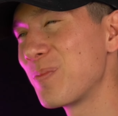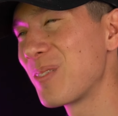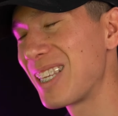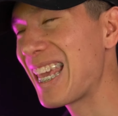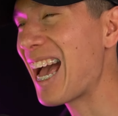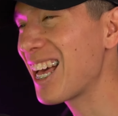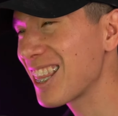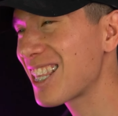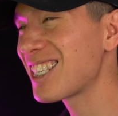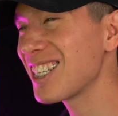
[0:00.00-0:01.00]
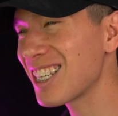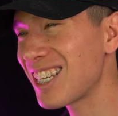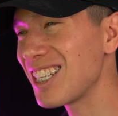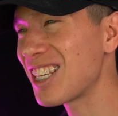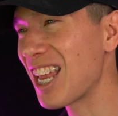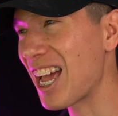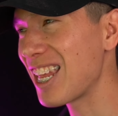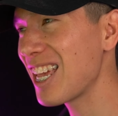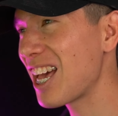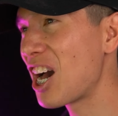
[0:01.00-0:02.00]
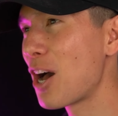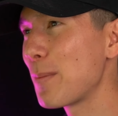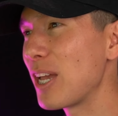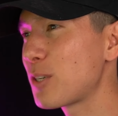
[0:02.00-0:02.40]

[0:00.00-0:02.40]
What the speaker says: yeah, this is a decent edit. It's